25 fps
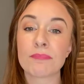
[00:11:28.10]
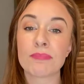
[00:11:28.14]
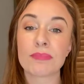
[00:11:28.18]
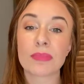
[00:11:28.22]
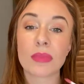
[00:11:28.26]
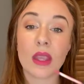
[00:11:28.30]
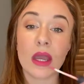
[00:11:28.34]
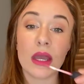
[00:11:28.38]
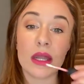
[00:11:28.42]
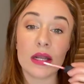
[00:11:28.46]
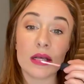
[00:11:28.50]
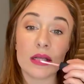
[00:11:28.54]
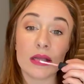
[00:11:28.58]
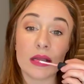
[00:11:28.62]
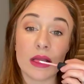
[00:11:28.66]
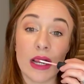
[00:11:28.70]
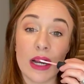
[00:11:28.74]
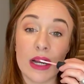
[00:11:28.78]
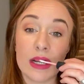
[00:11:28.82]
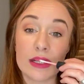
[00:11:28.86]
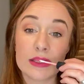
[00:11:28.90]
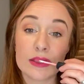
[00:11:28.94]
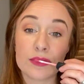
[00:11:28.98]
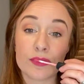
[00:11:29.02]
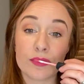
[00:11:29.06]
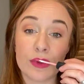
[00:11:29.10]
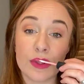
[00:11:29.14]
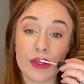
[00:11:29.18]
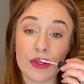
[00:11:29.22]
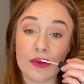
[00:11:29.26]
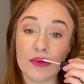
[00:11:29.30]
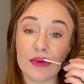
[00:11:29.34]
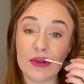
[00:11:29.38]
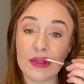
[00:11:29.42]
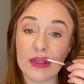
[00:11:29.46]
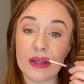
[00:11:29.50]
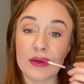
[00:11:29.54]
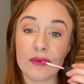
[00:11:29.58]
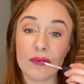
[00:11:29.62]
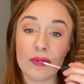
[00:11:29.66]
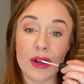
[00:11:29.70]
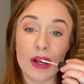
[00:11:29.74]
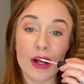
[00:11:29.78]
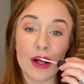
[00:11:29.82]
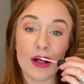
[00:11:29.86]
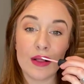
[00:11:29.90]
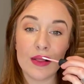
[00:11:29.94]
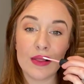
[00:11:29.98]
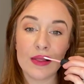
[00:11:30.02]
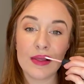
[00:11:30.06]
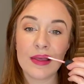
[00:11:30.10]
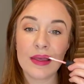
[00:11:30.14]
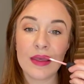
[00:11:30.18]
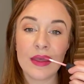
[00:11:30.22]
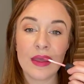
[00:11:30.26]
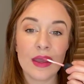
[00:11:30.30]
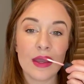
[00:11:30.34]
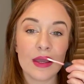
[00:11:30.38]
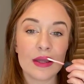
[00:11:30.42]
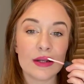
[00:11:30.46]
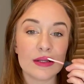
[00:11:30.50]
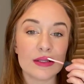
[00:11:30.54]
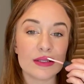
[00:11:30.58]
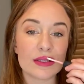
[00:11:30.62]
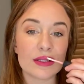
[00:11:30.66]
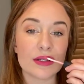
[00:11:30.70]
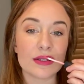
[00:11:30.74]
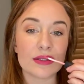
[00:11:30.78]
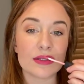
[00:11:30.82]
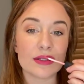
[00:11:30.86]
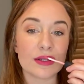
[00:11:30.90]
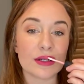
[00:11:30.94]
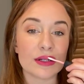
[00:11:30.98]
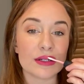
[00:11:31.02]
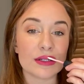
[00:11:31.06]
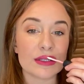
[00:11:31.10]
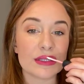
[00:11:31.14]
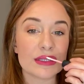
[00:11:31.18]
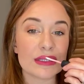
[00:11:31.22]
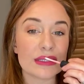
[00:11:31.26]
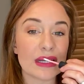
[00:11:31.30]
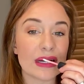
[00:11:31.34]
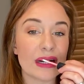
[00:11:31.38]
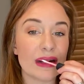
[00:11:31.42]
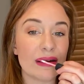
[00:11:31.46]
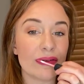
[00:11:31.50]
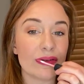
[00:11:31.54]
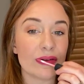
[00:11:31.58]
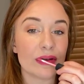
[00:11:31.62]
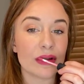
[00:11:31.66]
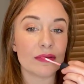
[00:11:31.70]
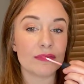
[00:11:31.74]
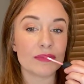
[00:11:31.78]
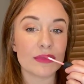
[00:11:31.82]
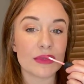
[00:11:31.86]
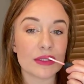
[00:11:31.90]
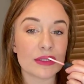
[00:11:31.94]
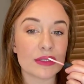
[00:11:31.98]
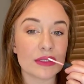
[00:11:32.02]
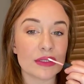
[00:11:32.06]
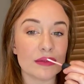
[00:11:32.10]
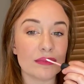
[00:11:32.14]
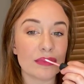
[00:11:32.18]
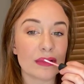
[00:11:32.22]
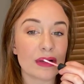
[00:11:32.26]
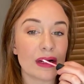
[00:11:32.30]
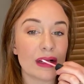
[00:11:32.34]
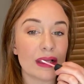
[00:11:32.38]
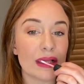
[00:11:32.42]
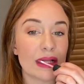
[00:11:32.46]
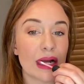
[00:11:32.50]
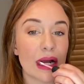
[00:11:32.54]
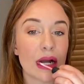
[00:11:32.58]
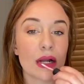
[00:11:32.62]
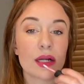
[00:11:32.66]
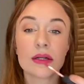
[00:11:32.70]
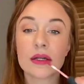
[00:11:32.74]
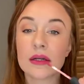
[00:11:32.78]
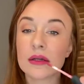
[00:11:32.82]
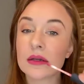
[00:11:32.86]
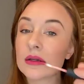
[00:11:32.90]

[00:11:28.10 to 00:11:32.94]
and it lasts really, really well. It's also going to soften up this lip color.